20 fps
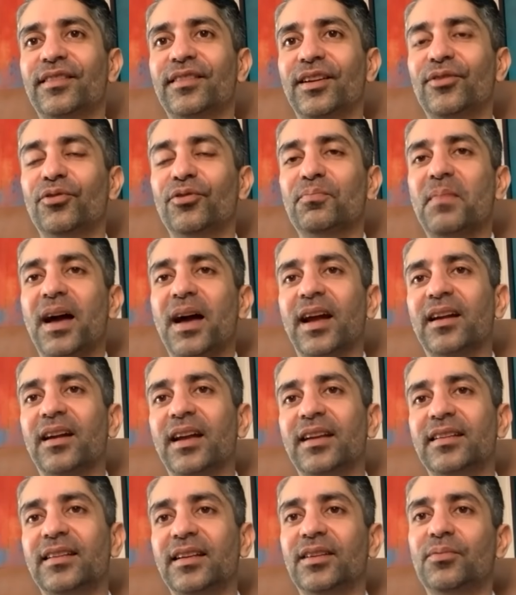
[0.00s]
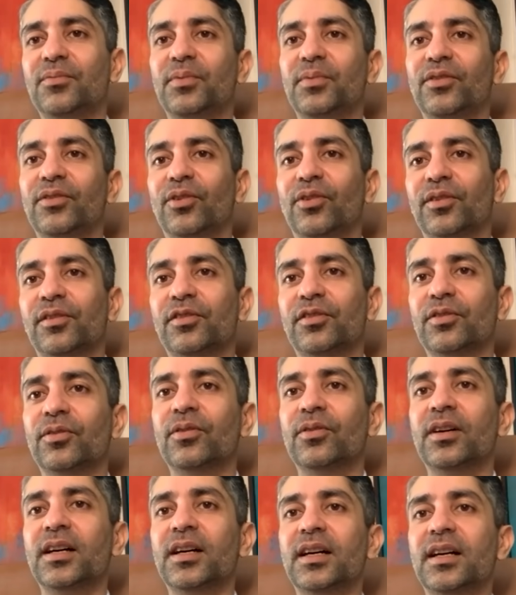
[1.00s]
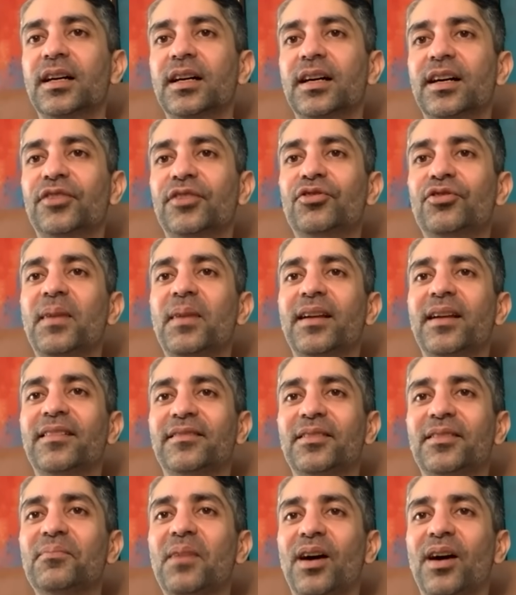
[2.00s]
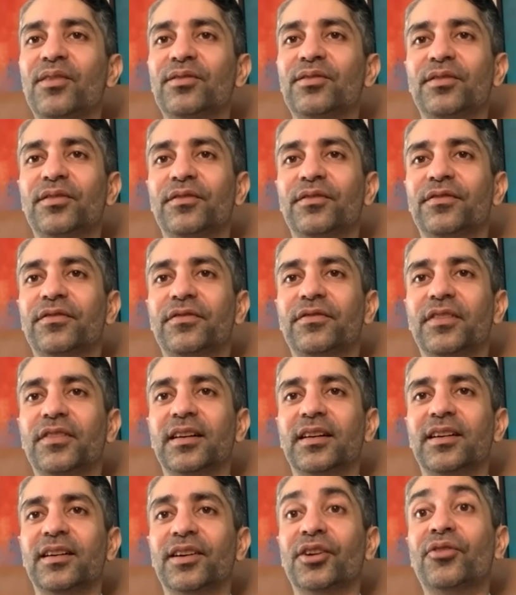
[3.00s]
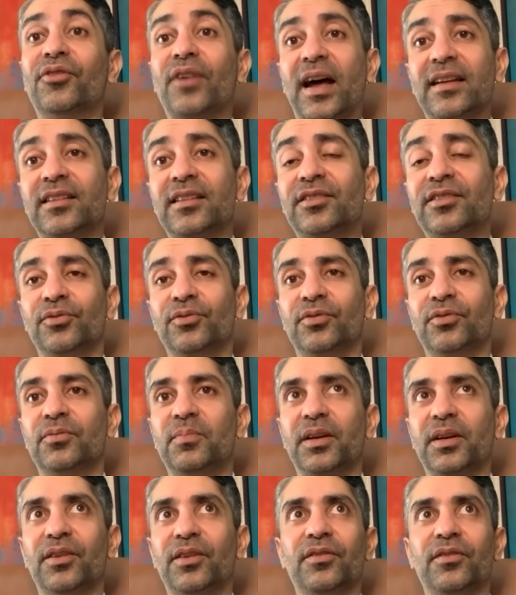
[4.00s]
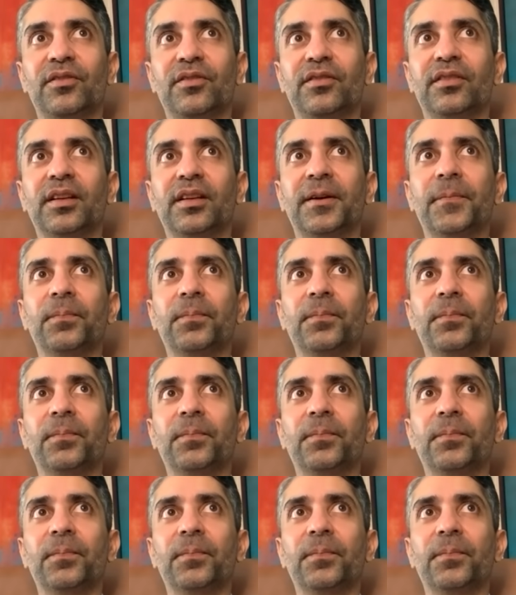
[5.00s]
I look back at it with also a tremendous amount of uh, gratitude because uh,